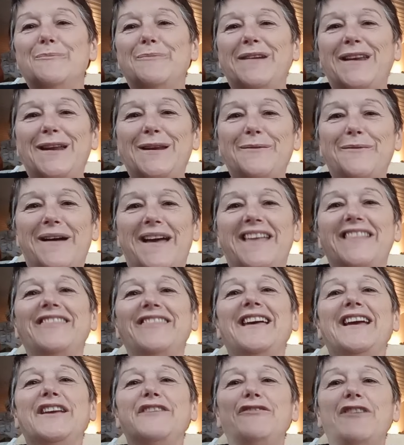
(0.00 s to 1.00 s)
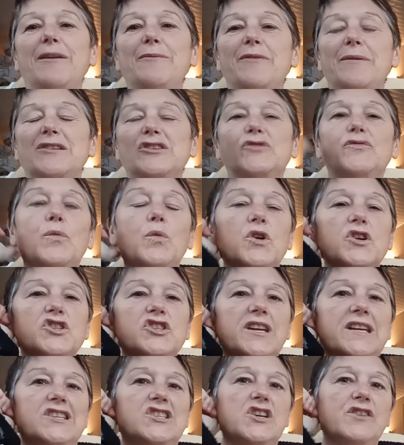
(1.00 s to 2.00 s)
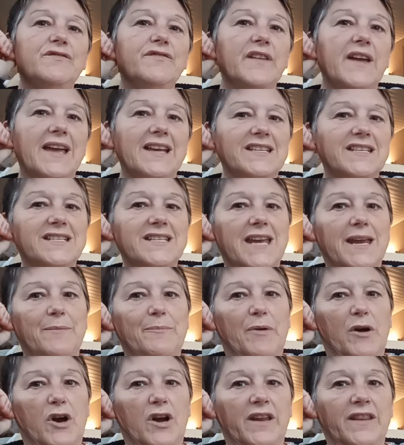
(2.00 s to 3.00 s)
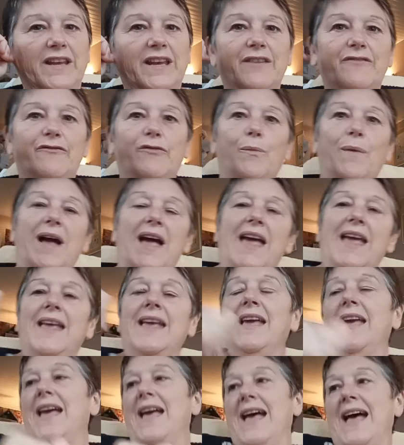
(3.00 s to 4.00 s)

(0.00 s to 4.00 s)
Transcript: But anyway, thank you very much for watching. Don't forget to take part in the giveaway.